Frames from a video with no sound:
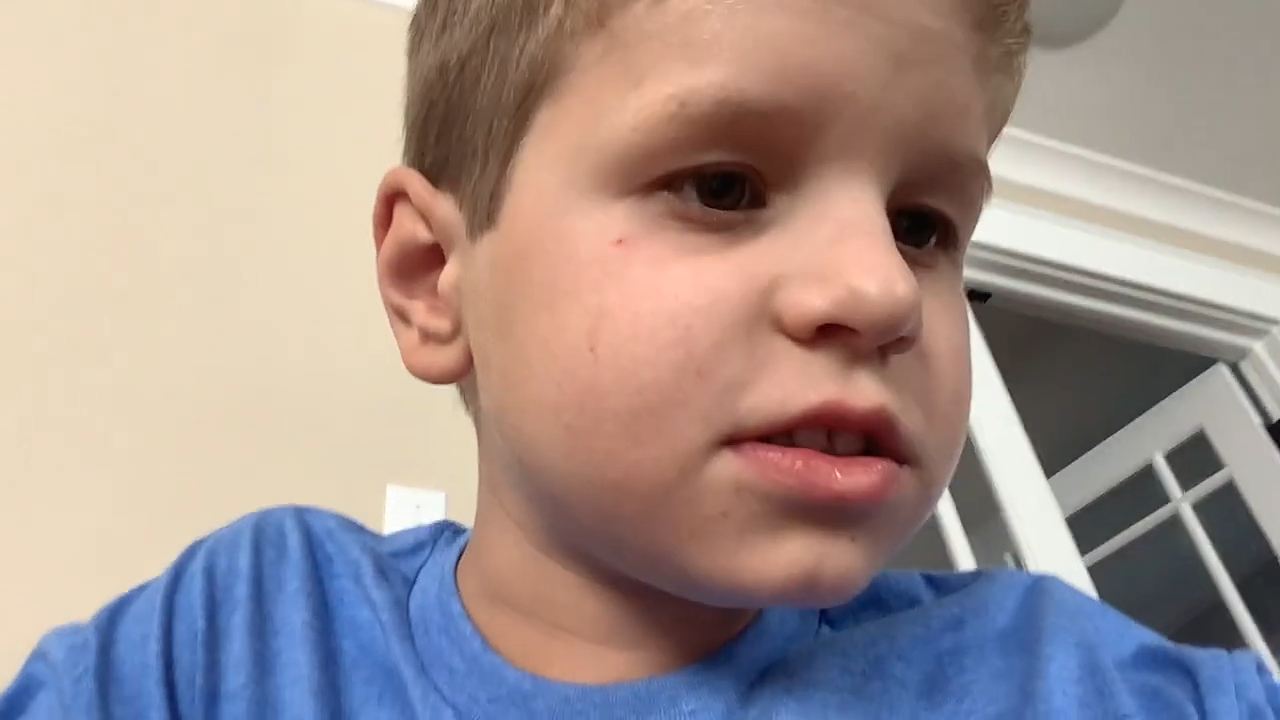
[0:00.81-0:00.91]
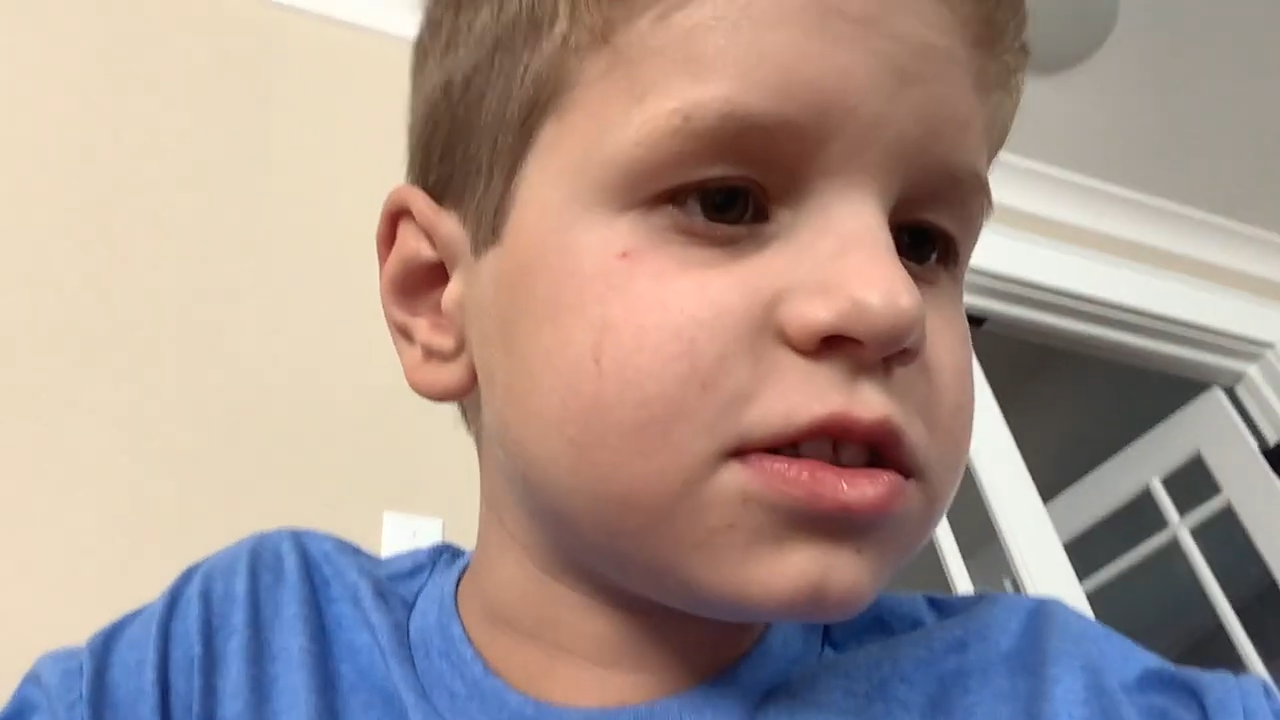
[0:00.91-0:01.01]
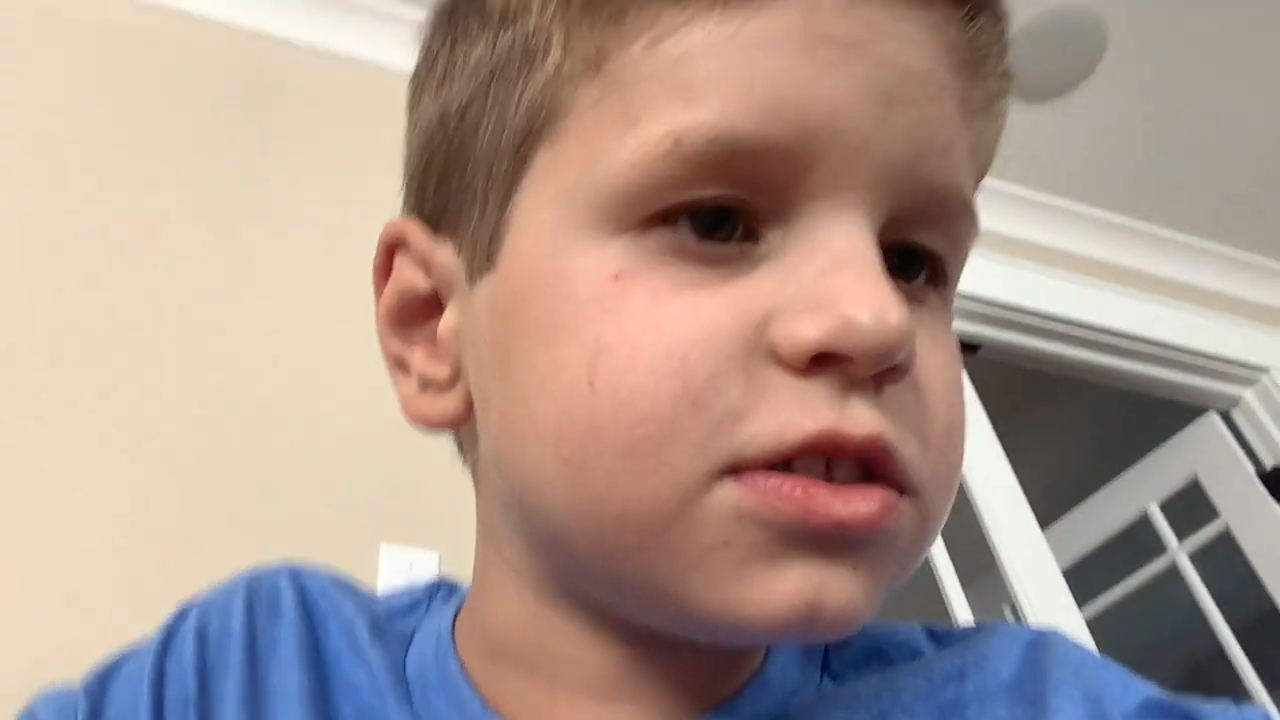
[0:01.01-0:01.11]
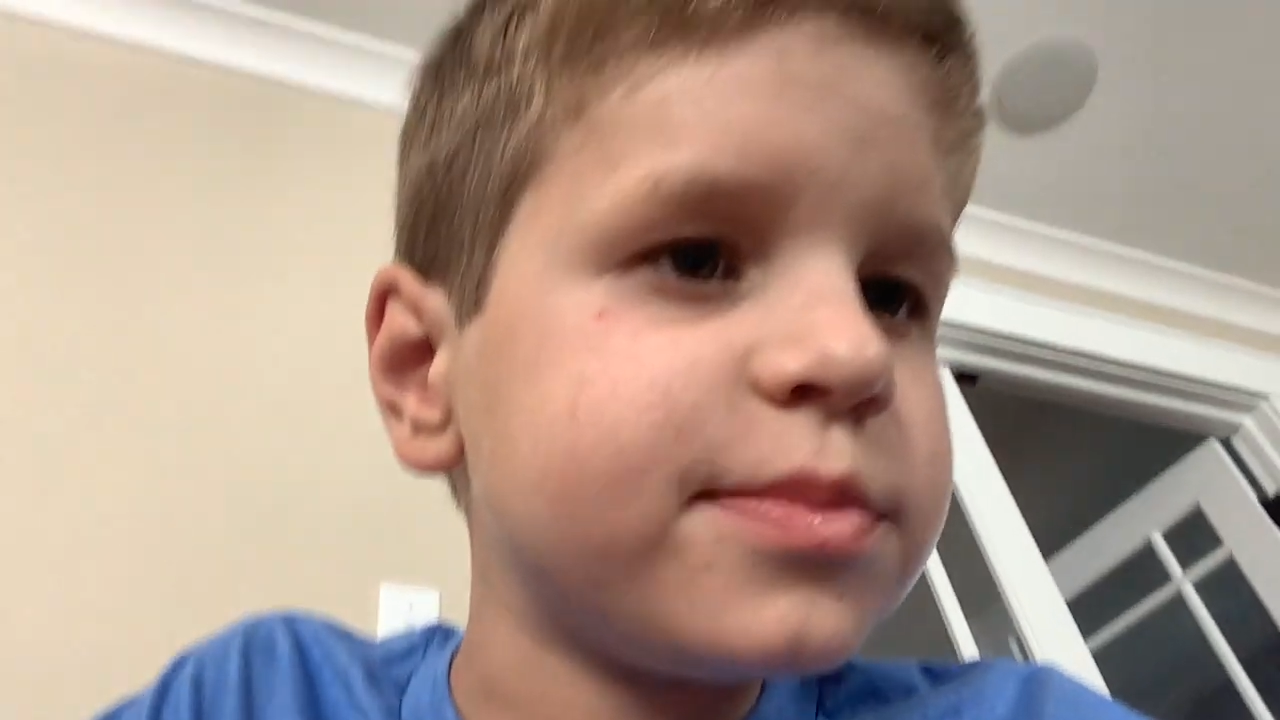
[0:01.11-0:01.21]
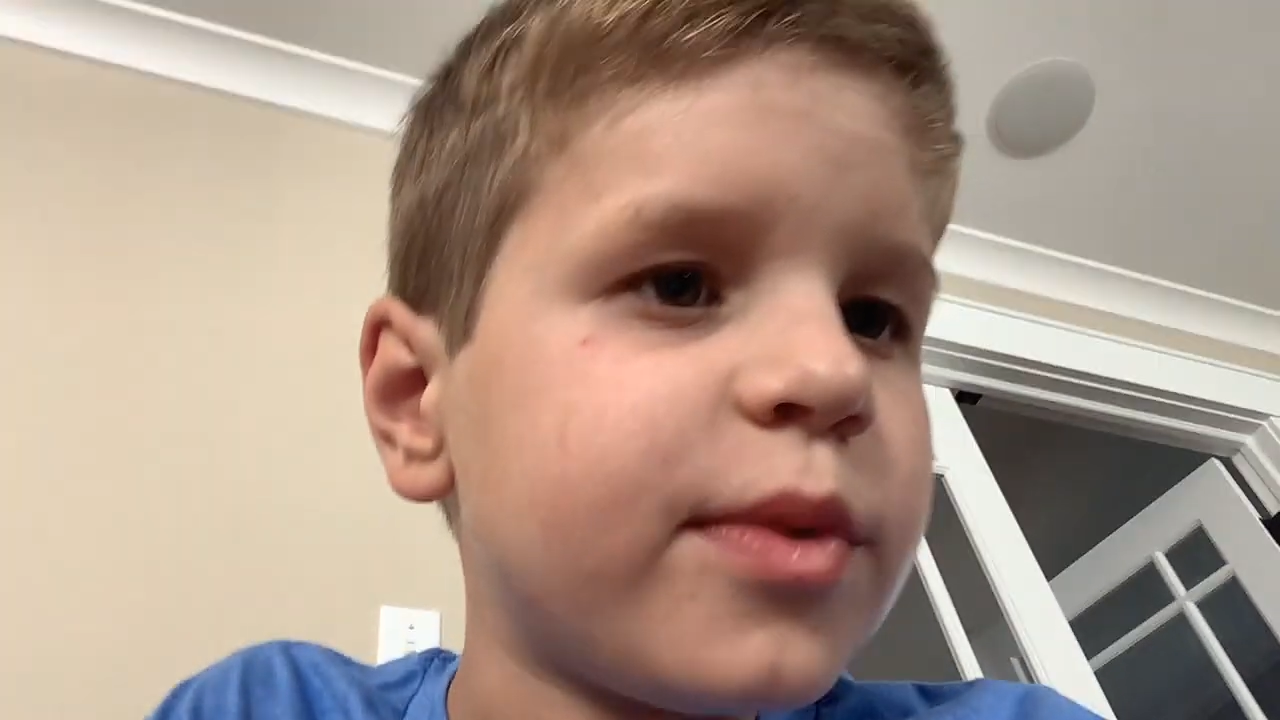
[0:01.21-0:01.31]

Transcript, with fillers: to learn